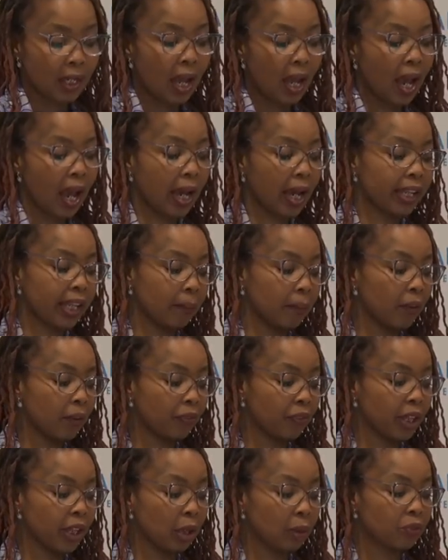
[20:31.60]
Academic
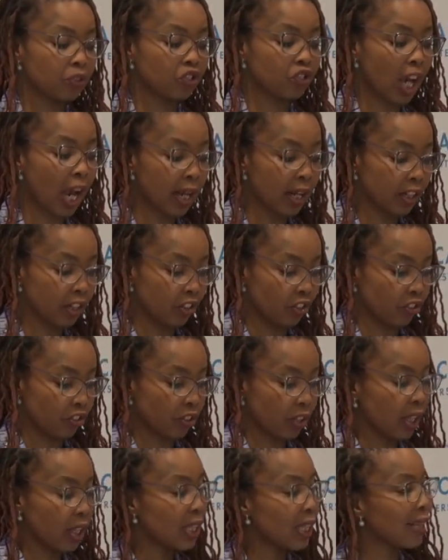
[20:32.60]
freedoms challenge
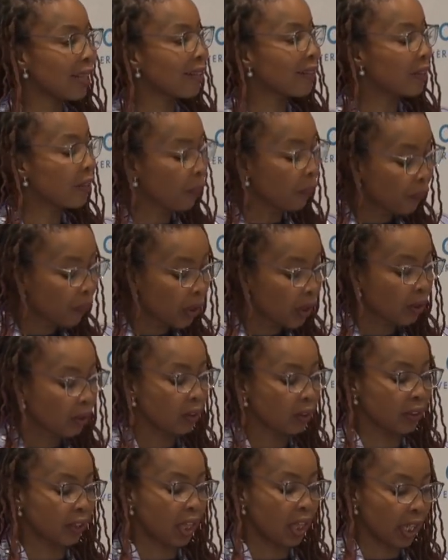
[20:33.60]
the
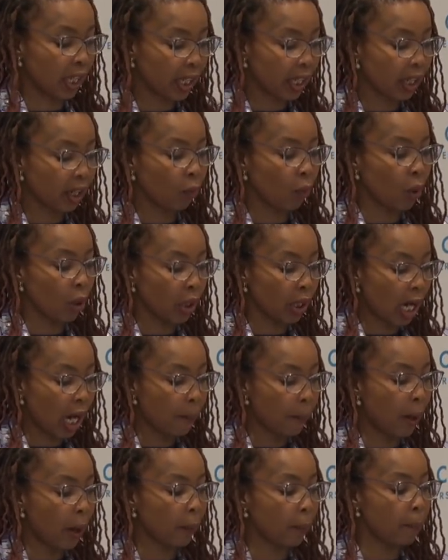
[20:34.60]
difficult thinking work
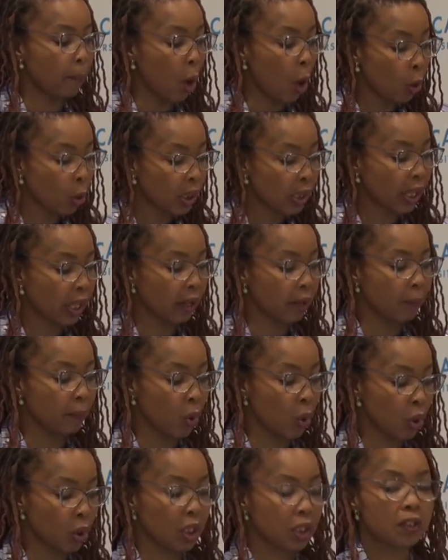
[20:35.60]
about both the
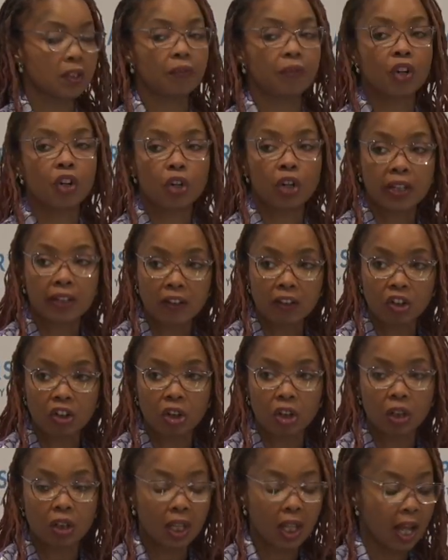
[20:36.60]
importance of
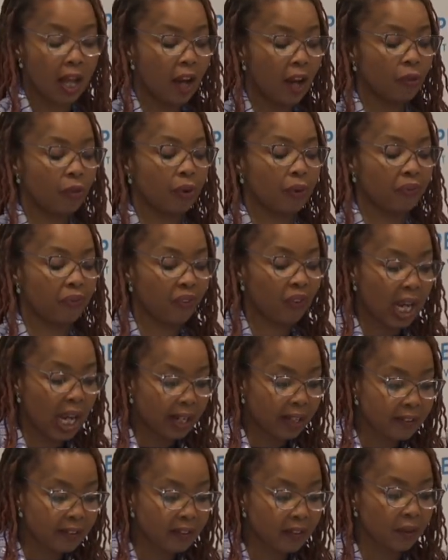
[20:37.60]
critical,
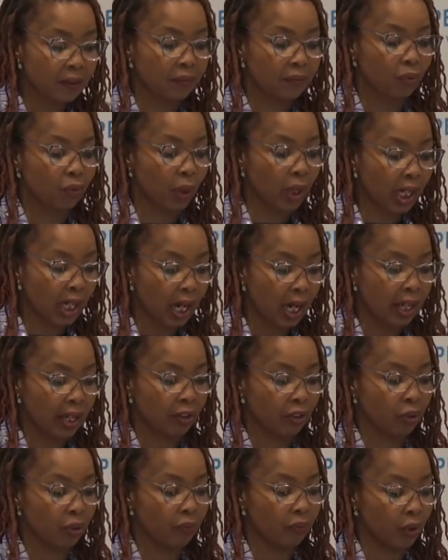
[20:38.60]
reflexive rigor in
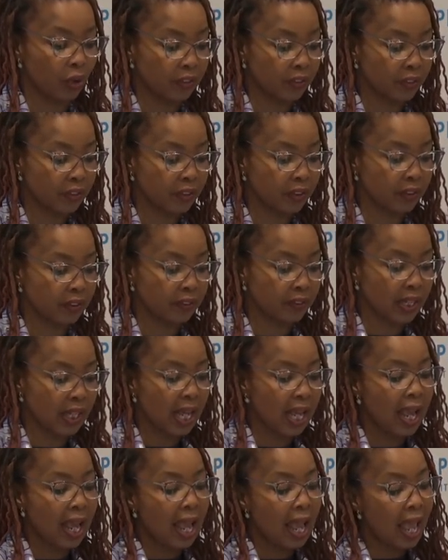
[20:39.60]
universities
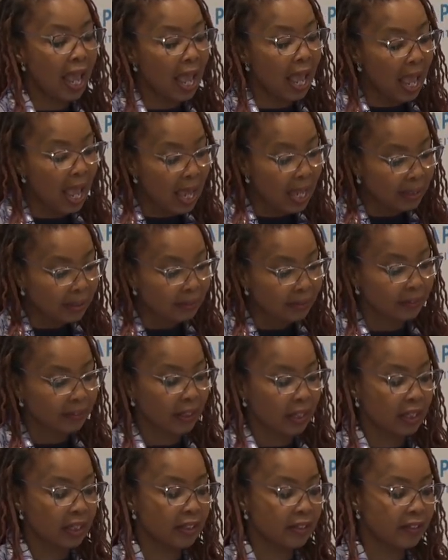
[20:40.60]
and
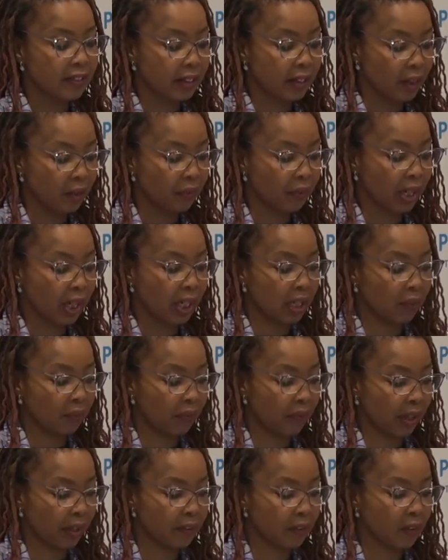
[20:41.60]
the significant
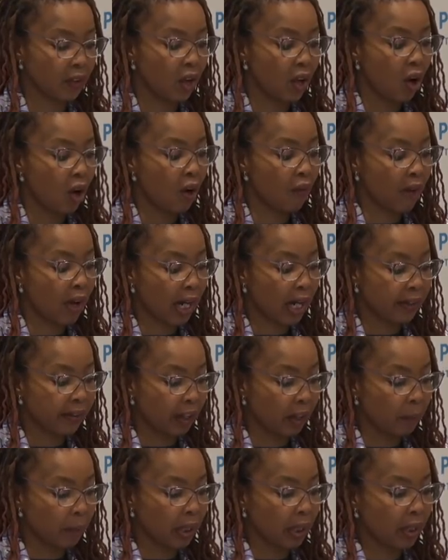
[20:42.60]
effects of
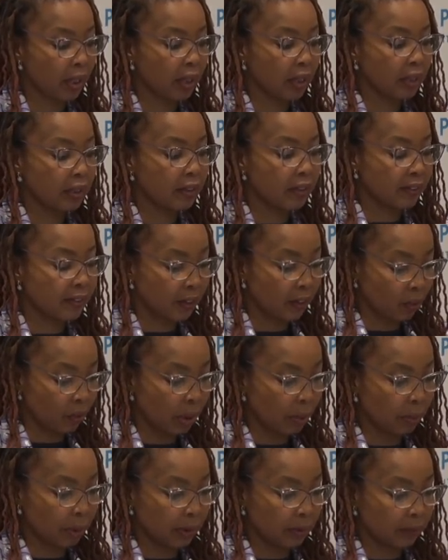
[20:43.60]
academic
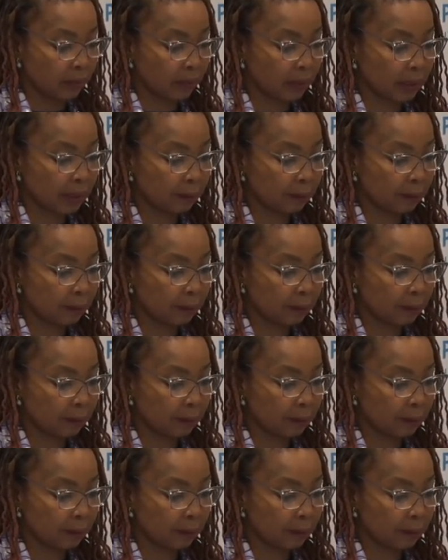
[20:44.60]
disagreement.